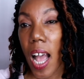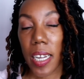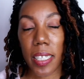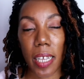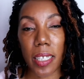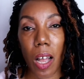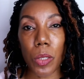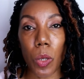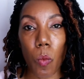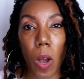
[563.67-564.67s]
because I saw
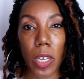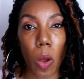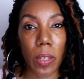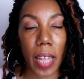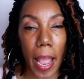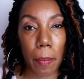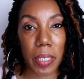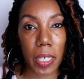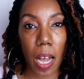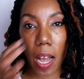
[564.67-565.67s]
someone on the
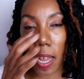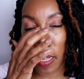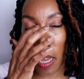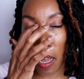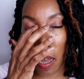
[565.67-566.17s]
Amazon